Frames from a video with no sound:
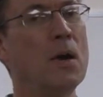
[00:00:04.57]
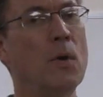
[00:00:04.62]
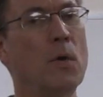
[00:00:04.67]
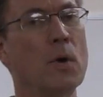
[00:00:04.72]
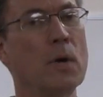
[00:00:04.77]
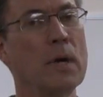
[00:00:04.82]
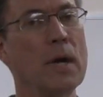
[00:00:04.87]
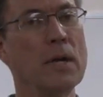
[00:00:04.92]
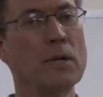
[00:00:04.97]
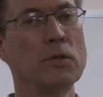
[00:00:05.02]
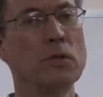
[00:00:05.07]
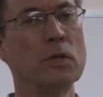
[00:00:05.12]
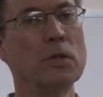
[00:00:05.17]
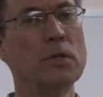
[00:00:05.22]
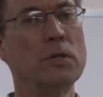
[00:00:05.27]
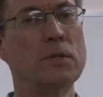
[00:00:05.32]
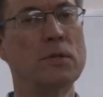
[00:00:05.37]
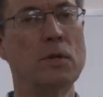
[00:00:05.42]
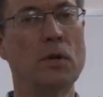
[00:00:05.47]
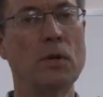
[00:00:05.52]
We're going to
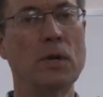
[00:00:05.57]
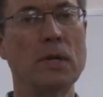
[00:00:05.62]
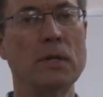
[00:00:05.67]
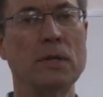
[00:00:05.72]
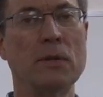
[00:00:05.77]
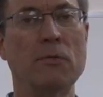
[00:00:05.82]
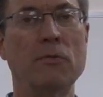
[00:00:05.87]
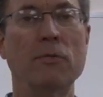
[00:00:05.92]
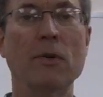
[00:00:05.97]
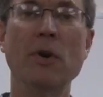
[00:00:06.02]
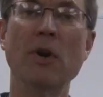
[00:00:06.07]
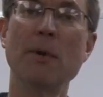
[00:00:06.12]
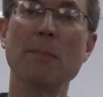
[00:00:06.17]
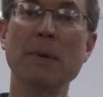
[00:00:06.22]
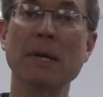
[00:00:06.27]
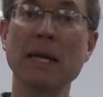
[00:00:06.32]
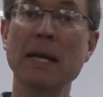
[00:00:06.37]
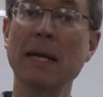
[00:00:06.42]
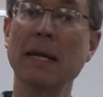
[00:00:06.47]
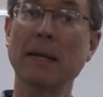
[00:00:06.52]
actually start at the very
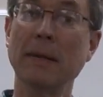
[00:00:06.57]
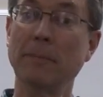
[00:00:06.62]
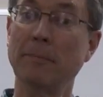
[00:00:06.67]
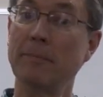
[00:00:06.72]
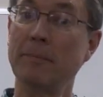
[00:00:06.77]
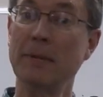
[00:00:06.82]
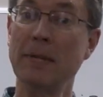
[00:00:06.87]
beginning.